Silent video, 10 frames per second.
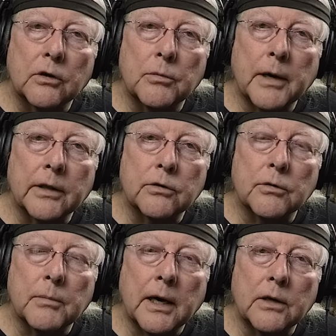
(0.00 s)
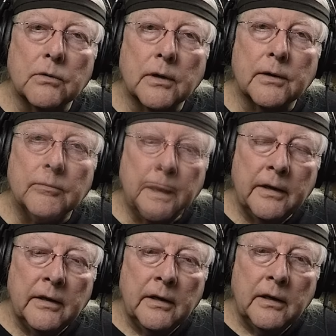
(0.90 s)
back through it manually.
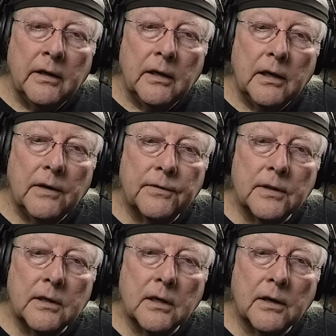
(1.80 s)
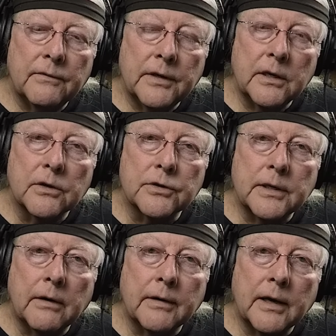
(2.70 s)
If the video is an
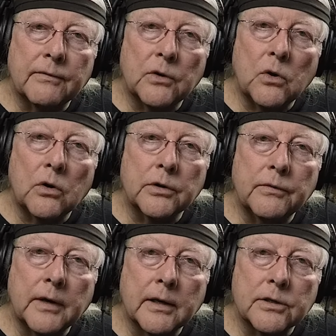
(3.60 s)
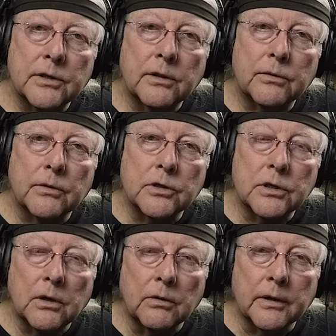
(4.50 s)
hour and a half long, you've got to sit through it
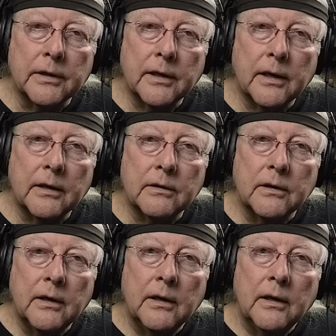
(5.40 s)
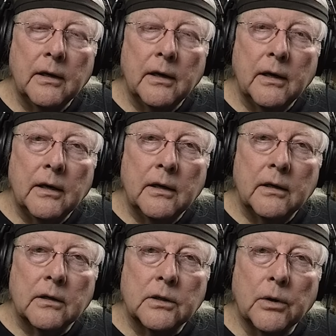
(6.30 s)
slowly and
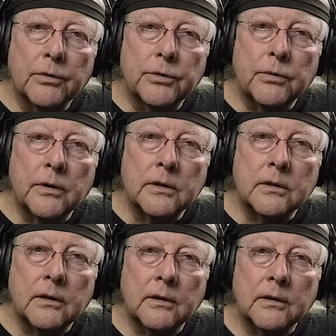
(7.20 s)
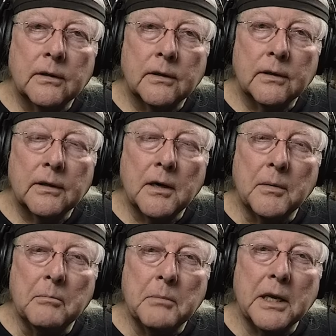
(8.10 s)
go through it
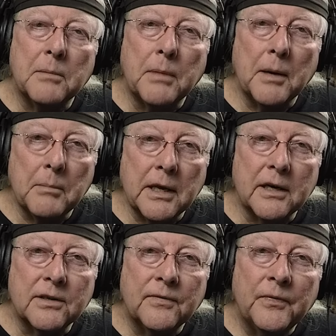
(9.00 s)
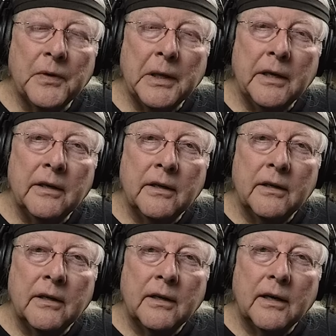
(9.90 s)
minute by minute,
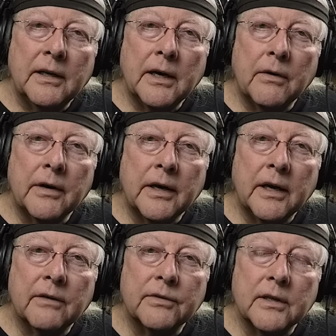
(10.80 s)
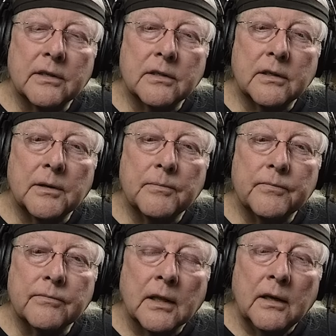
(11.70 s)
an hour and a half that time.
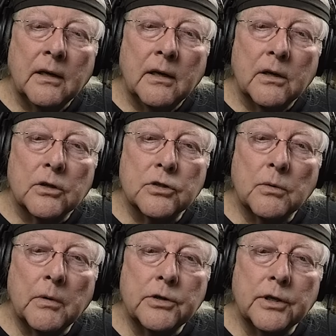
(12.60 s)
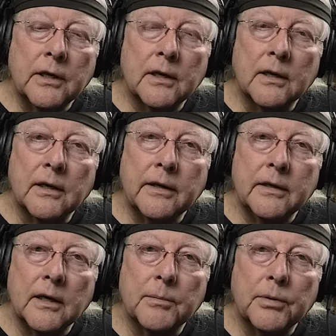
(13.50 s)
So once you get it
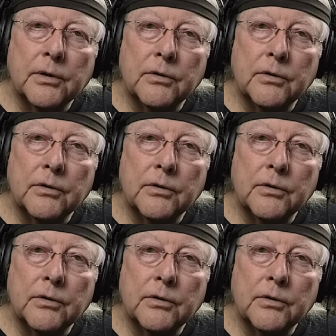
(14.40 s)
cleaned up, you